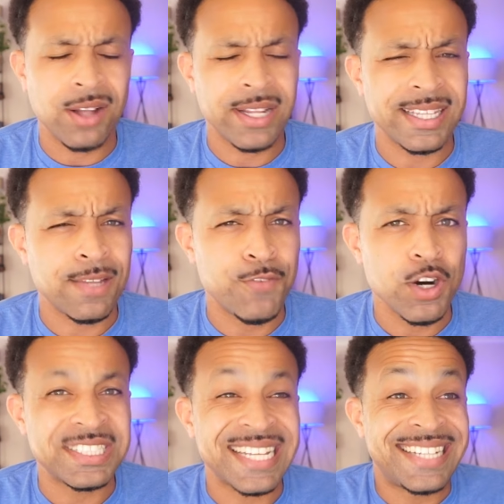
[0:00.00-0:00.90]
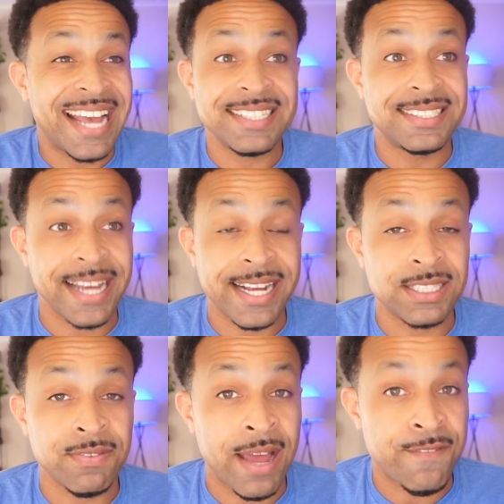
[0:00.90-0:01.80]
like in the first 10 seconds
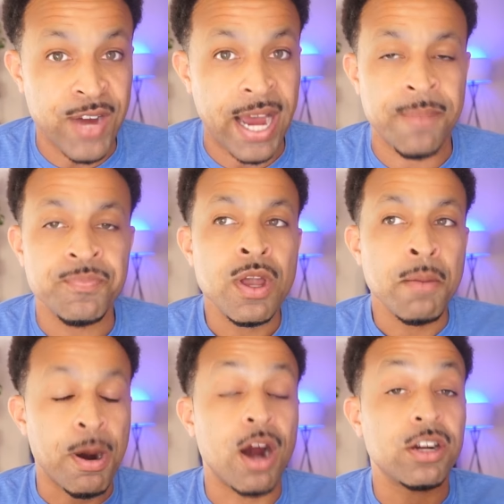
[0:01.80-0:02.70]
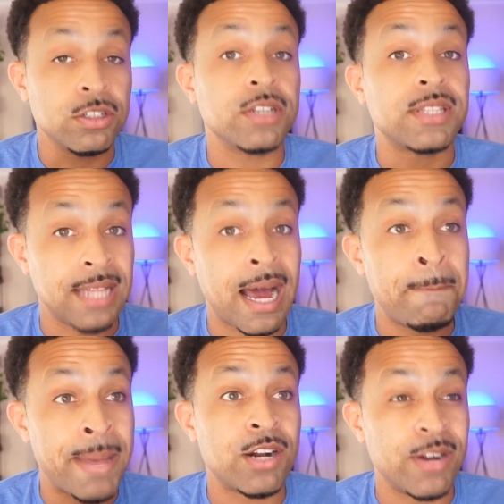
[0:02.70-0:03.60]
of that fight. Parker looked a
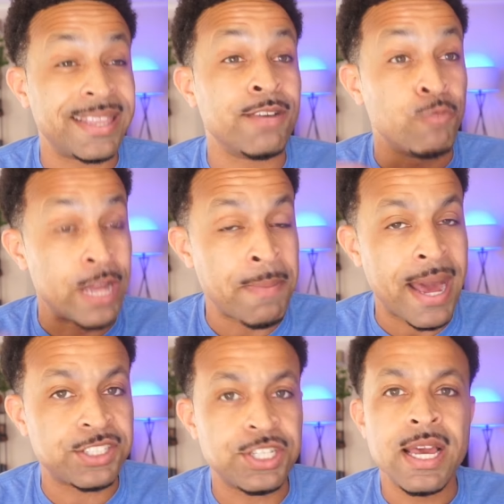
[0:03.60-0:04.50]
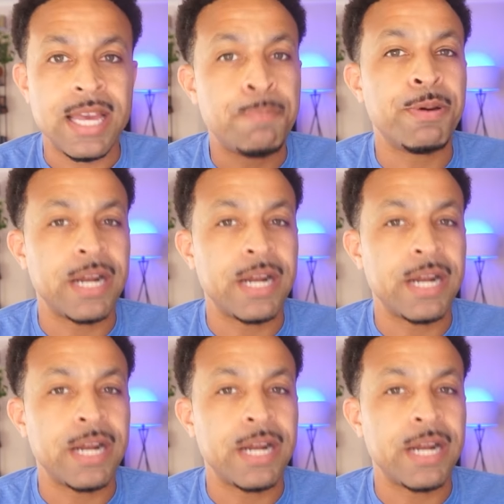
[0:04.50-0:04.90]
lot better in the rematch. He pretty